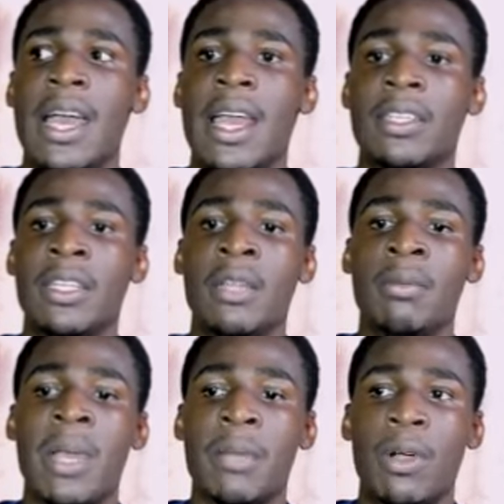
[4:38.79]
I
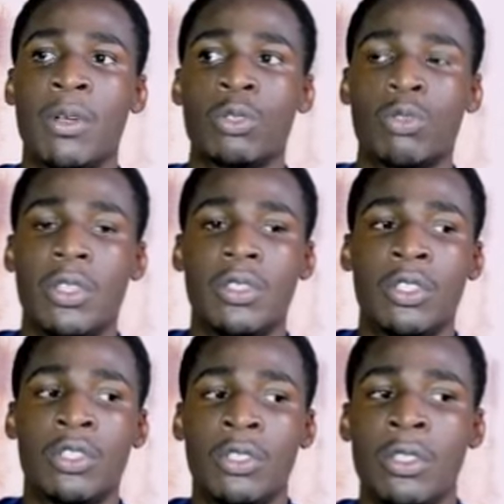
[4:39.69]
attended my primary school
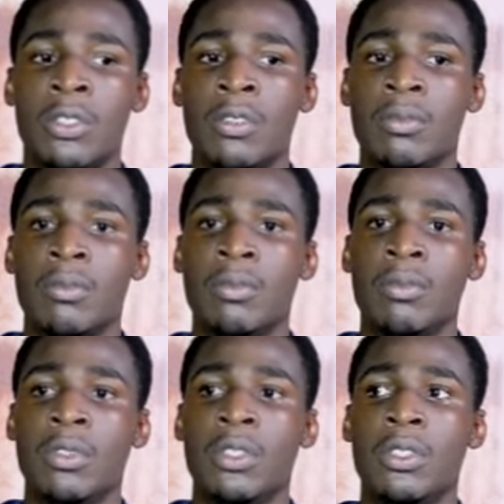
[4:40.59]
education in
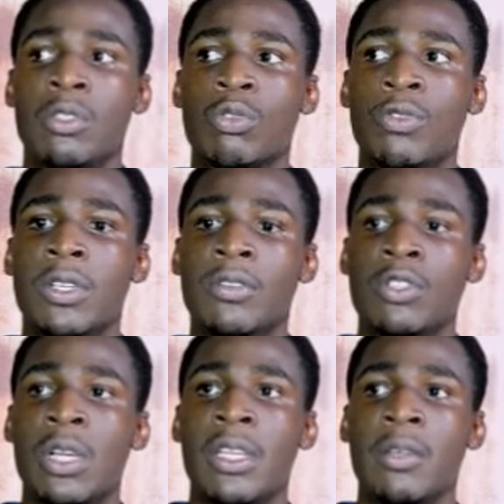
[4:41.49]
the school for the
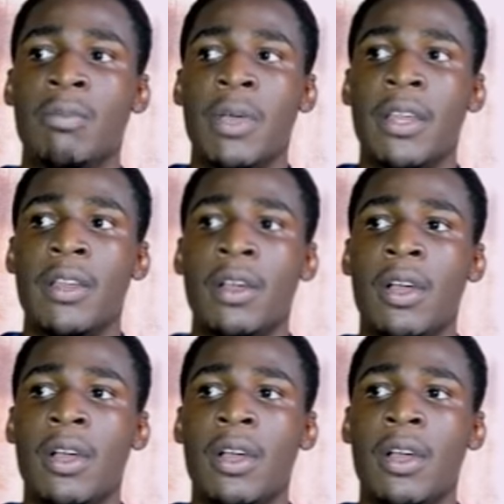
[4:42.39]
visually impaired,